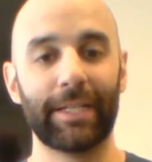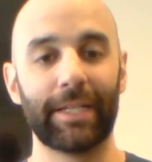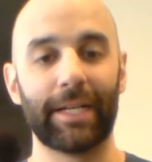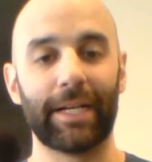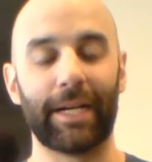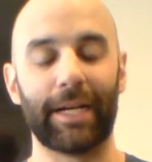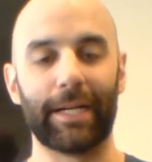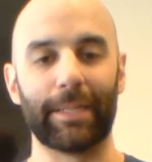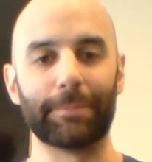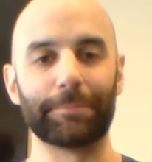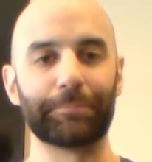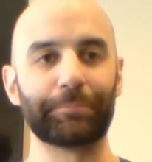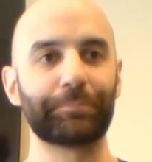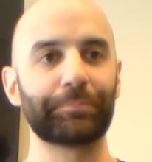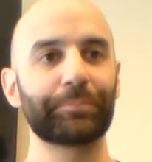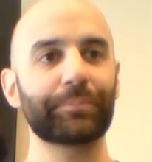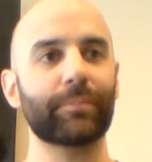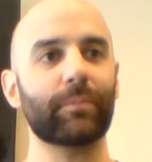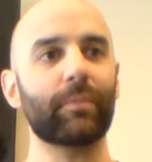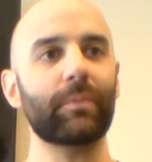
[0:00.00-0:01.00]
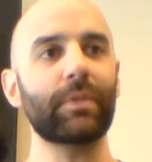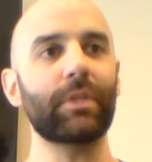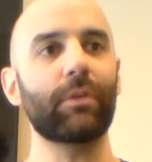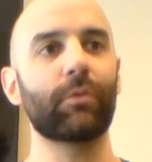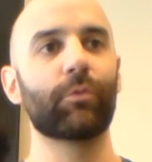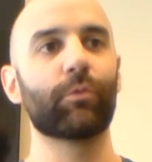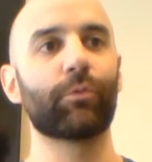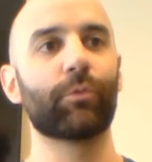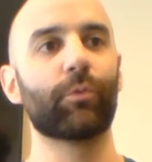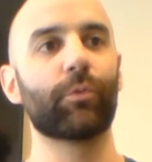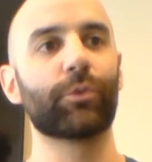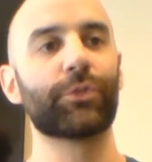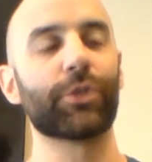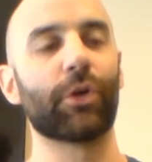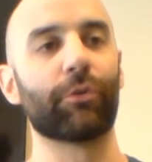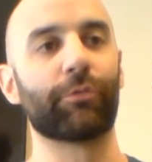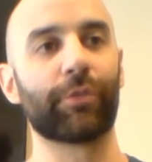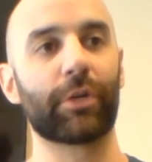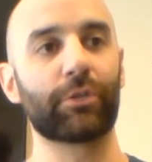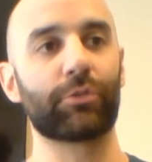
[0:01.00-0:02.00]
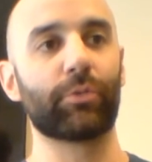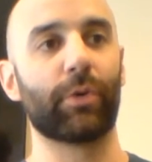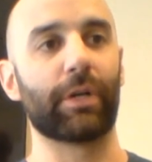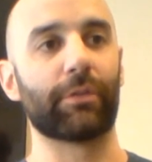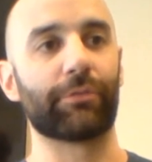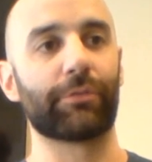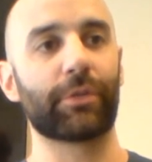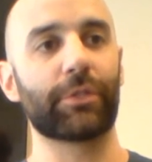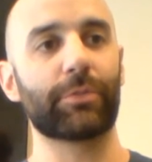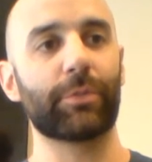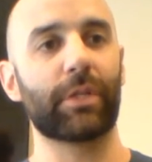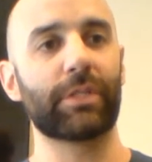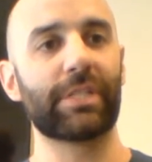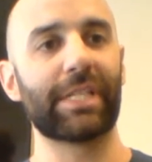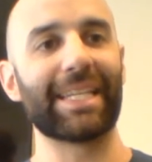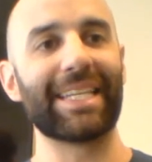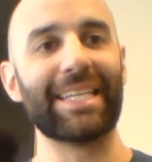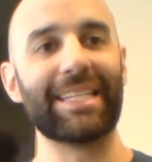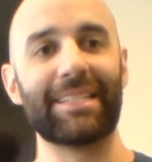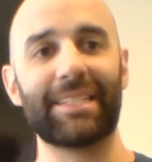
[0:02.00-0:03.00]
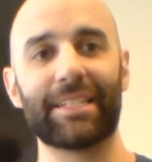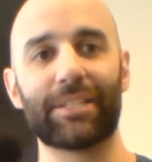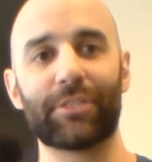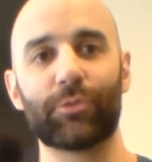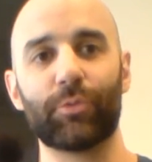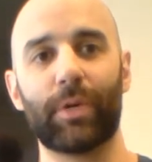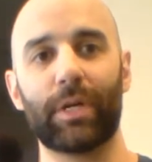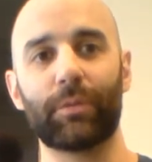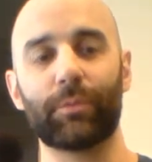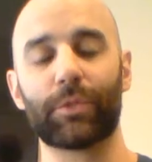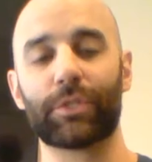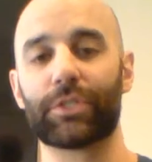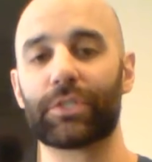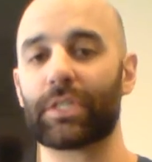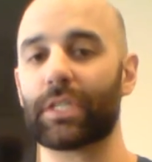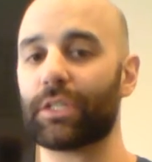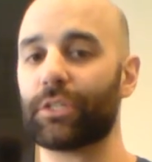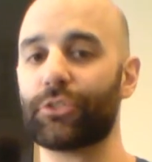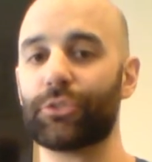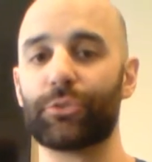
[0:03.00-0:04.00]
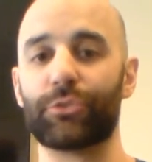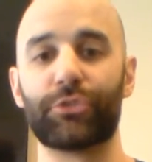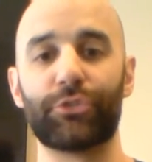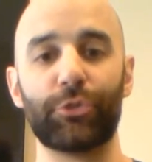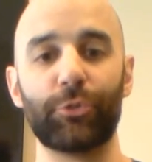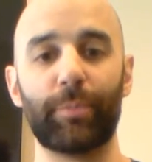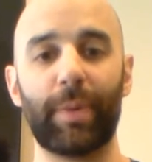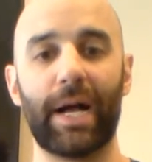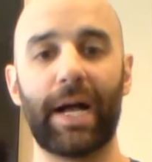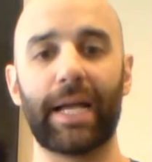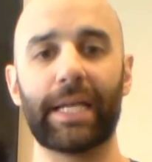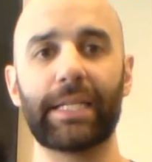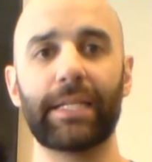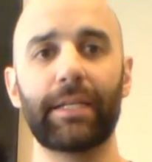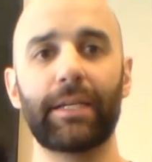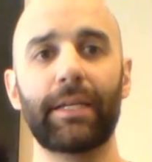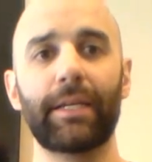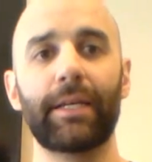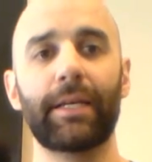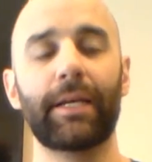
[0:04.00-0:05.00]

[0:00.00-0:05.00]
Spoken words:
So first one's the easiest one. We're just going to do supine.